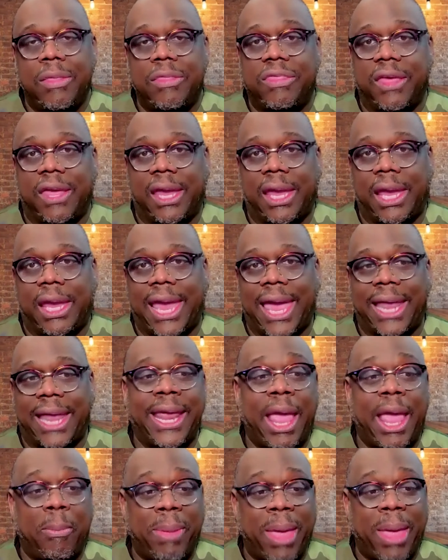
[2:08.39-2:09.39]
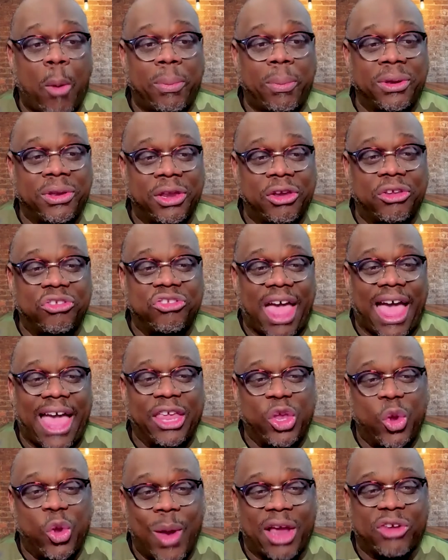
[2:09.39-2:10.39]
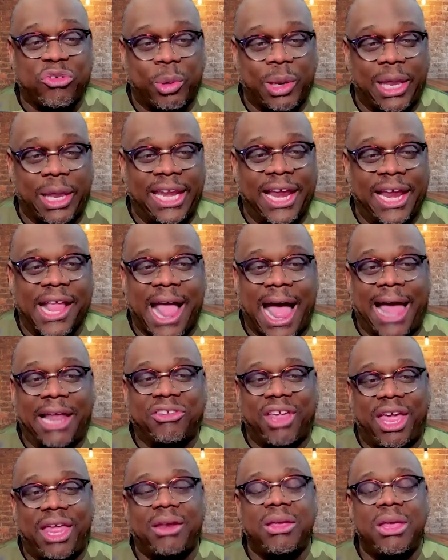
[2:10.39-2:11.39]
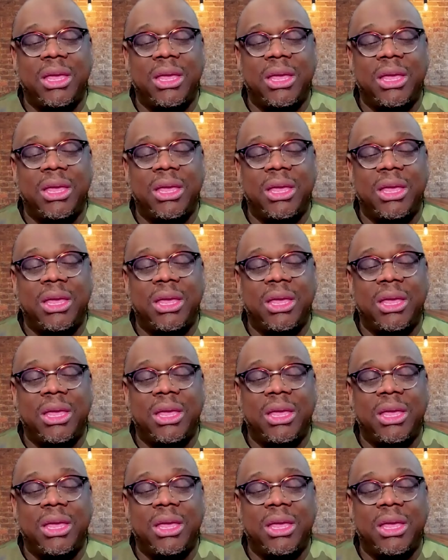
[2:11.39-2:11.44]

and him helping to design UX related content